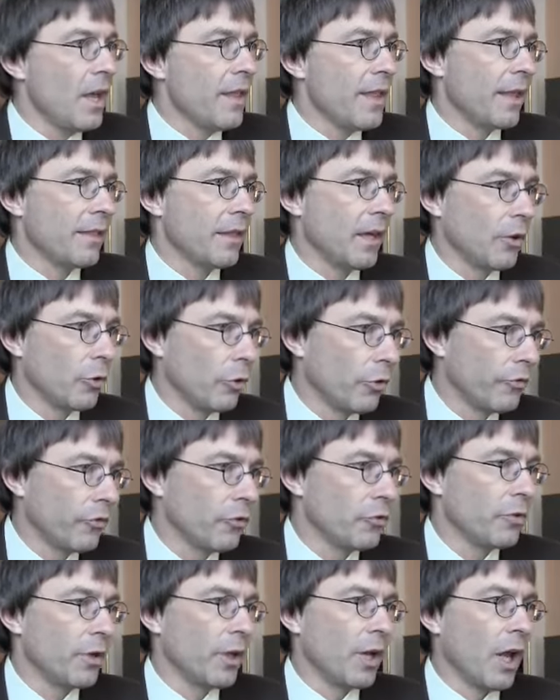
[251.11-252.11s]
that they are
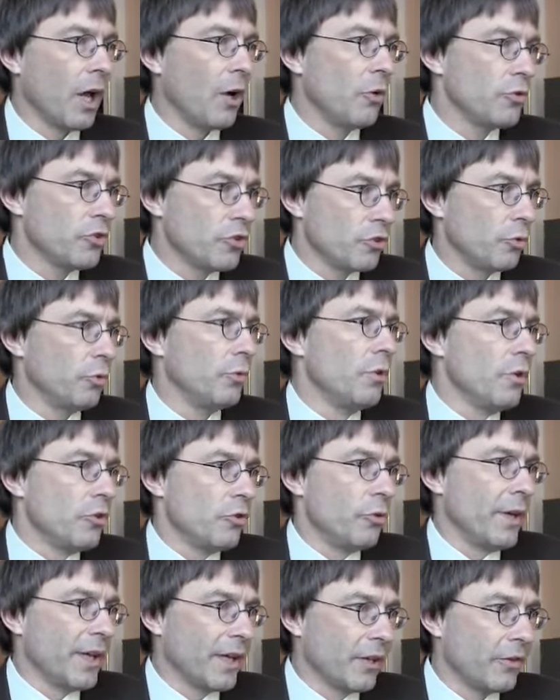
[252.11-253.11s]
also allowed
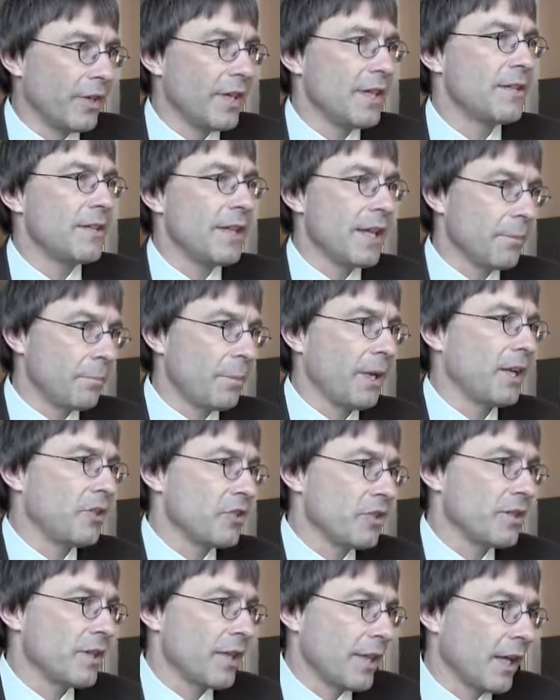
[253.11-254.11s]
to increase their
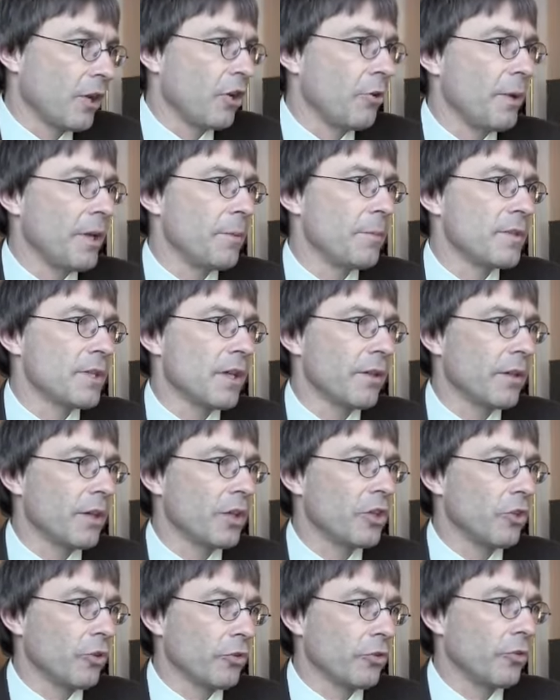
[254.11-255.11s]
pledges and their commitments under
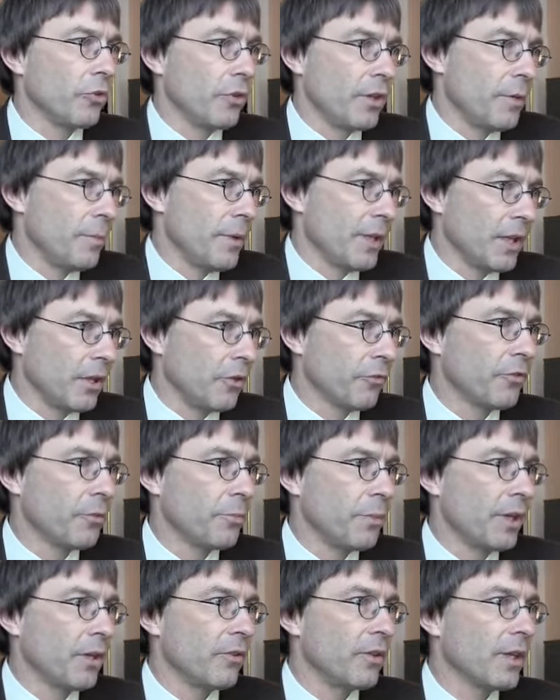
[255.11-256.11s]
Kyoto in the middle of the
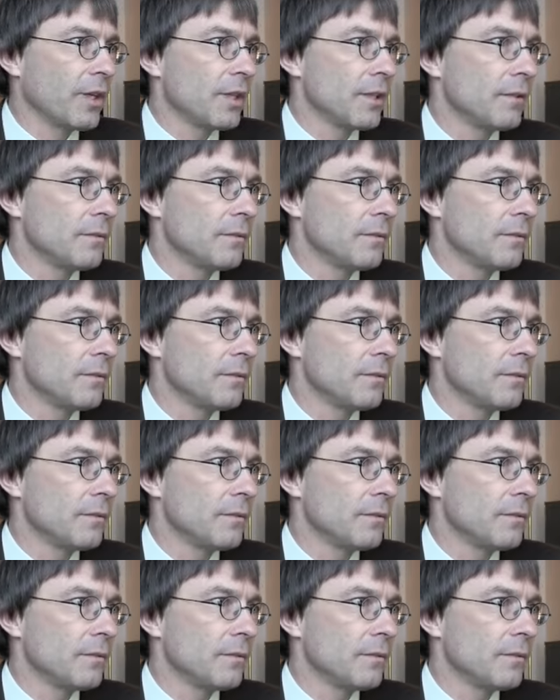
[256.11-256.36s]
period.